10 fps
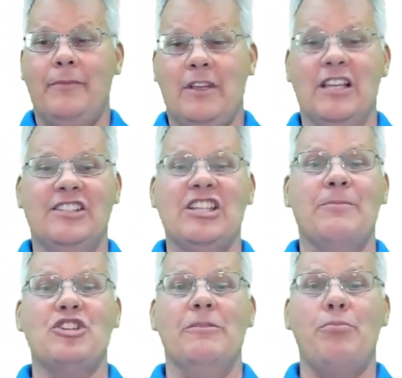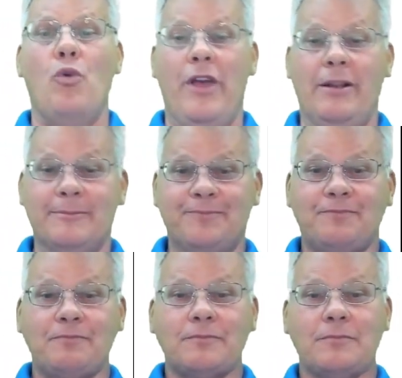consumption point.
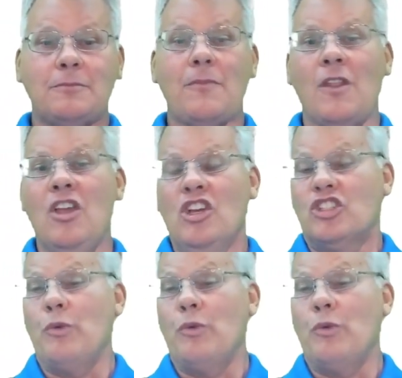So